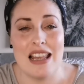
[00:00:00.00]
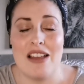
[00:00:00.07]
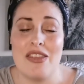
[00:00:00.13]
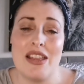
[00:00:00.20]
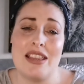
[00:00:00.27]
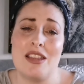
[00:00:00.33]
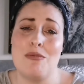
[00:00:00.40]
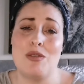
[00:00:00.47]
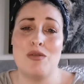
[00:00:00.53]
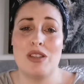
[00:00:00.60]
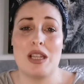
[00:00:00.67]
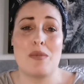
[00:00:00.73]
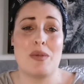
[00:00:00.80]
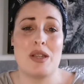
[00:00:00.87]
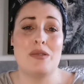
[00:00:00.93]
I think they would
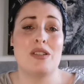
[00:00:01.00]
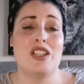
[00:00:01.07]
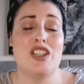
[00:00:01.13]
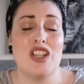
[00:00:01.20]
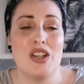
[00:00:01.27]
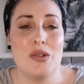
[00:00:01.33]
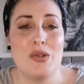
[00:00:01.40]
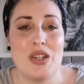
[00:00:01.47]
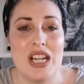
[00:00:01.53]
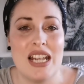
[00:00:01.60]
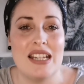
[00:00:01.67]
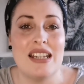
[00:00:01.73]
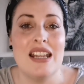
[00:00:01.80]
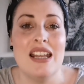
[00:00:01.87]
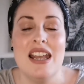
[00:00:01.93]
really appeal to
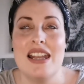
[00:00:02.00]
children,